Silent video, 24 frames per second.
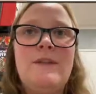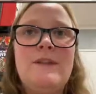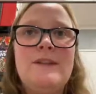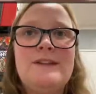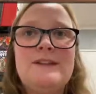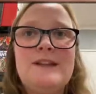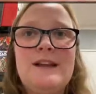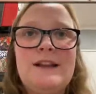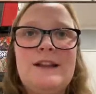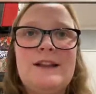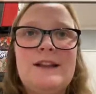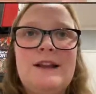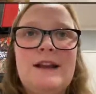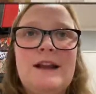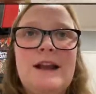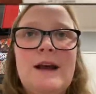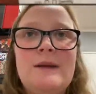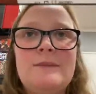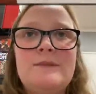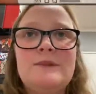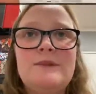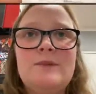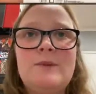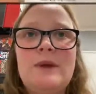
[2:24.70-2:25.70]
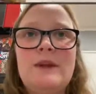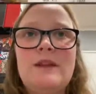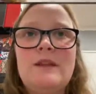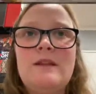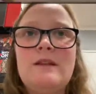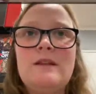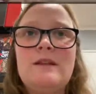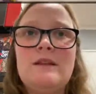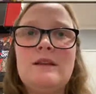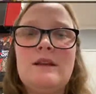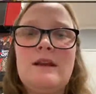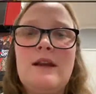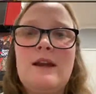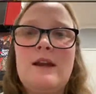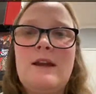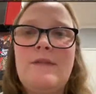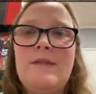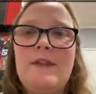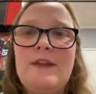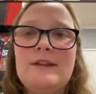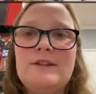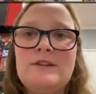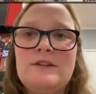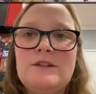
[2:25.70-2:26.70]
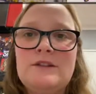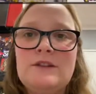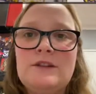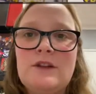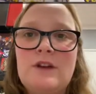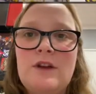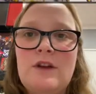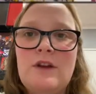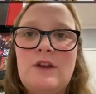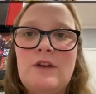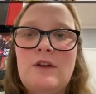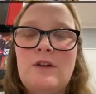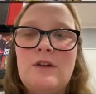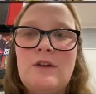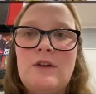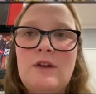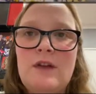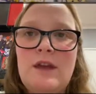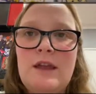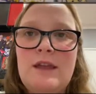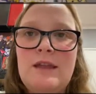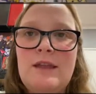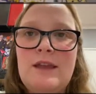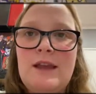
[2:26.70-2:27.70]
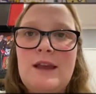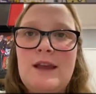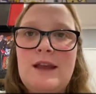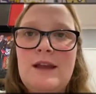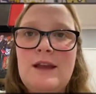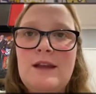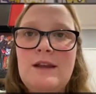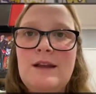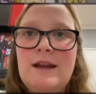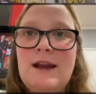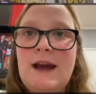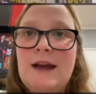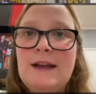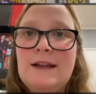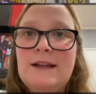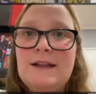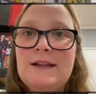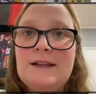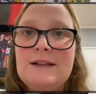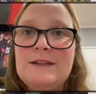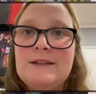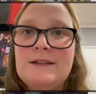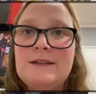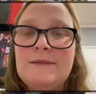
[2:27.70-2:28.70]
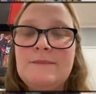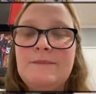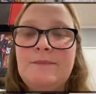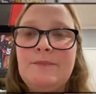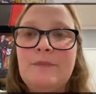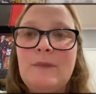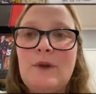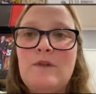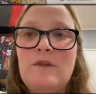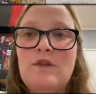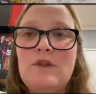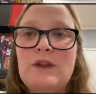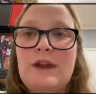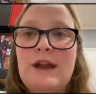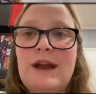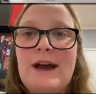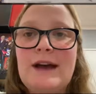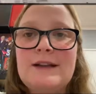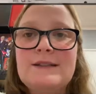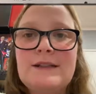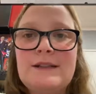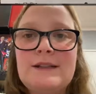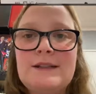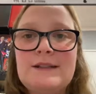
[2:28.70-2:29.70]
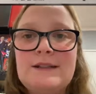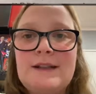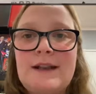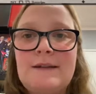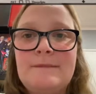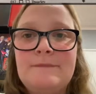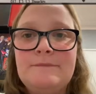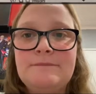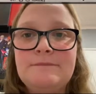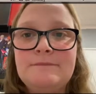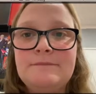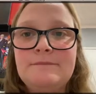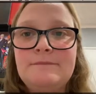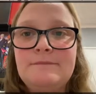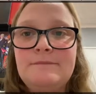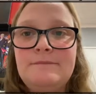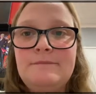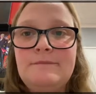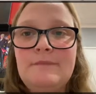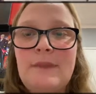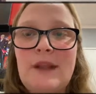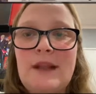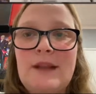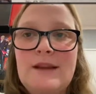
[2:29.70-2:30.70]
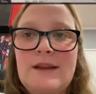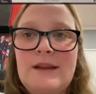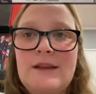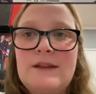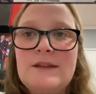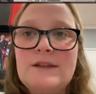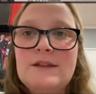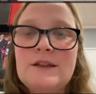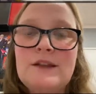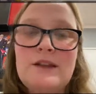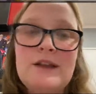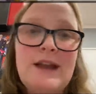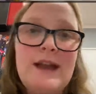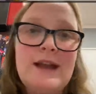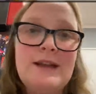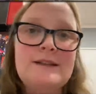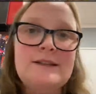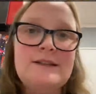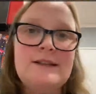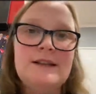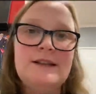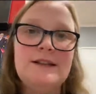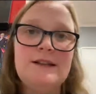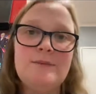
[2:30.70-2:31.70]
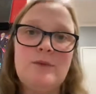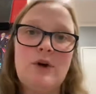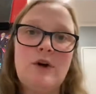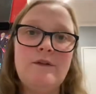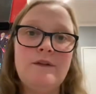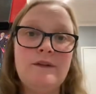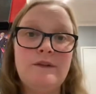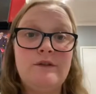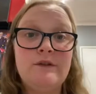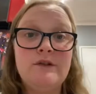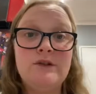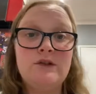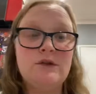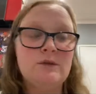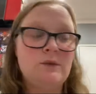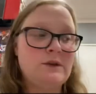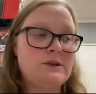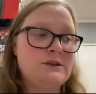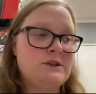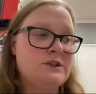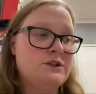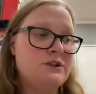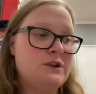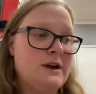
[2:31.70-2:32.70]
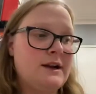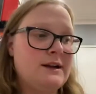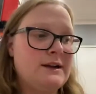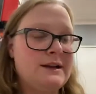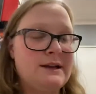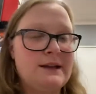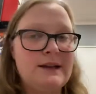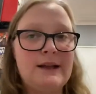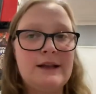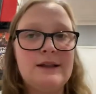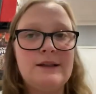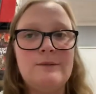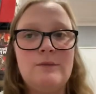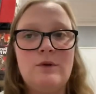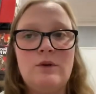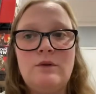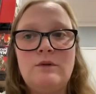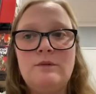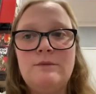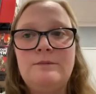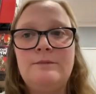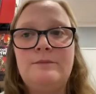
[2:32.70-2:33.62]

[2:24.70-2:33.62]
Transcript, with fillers: the deck that it comes with, there's also the card list of all the cards in the set. So you can tick them off if you do want to try and collect them all.